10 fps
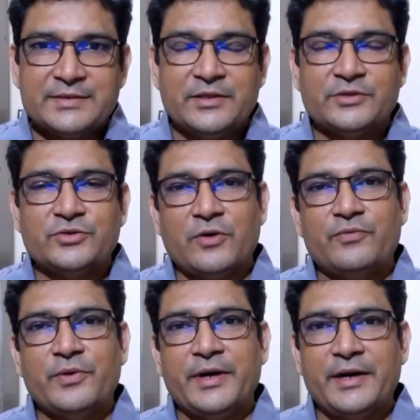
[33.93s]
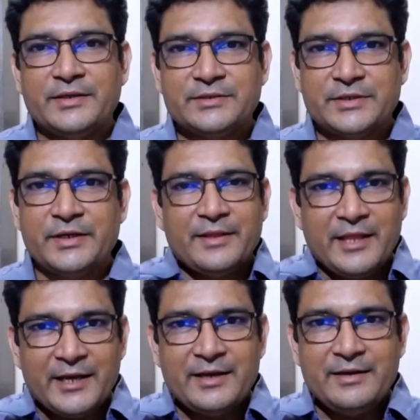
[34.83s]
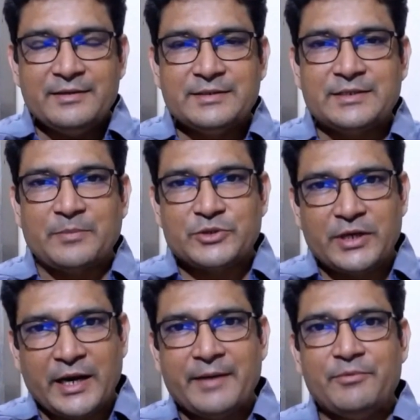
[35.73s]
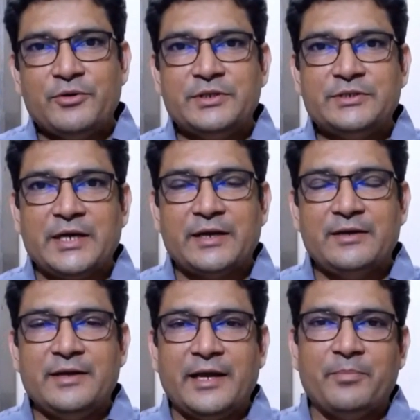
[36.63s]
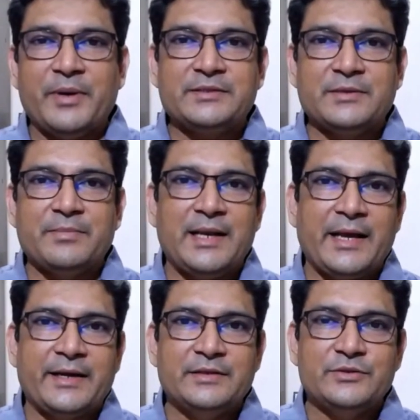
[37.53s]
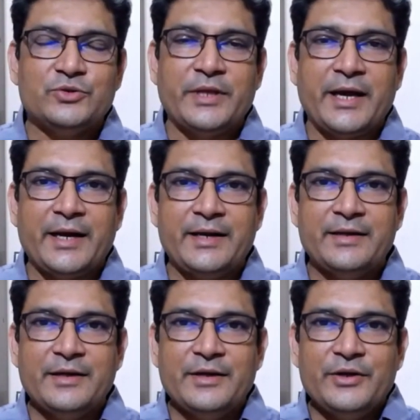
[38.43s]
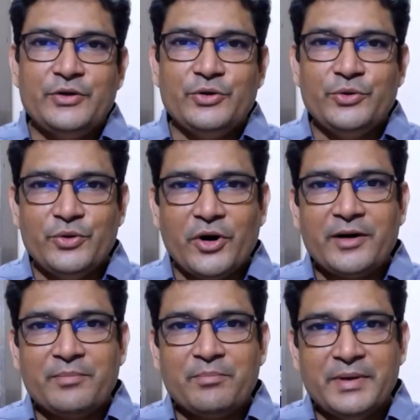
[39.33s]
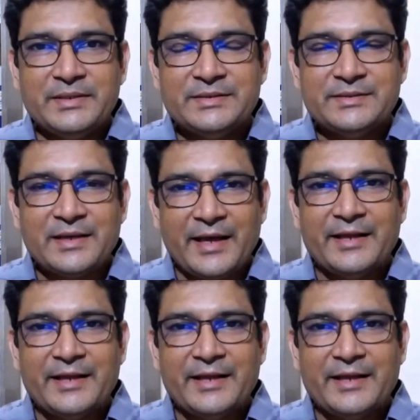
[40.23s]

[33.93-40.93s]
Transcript: in the software industry, then subscribe to this channel and press the bell icon so that you do not miss any